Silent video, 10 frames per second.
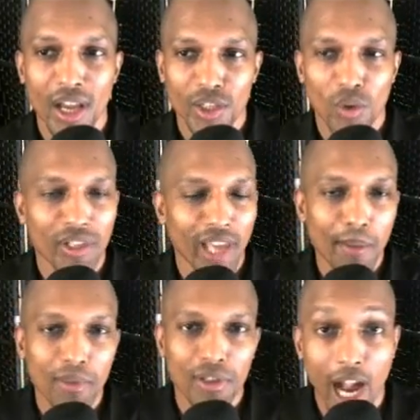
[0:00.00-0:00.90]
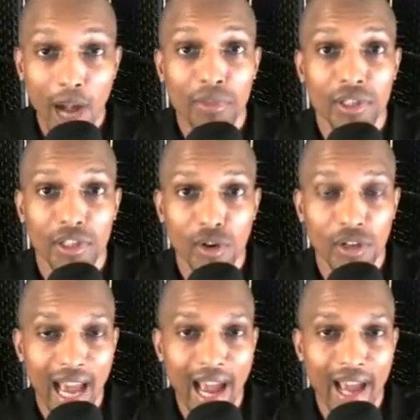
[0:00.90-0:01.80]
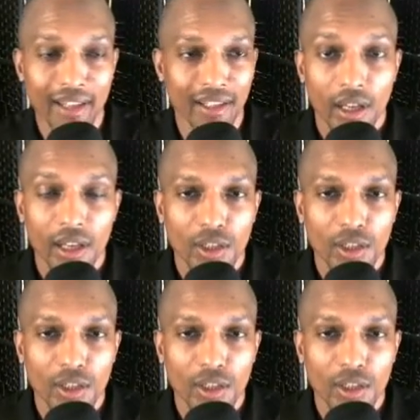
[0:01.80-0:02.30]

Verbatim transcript: So it's able to accomplish your task.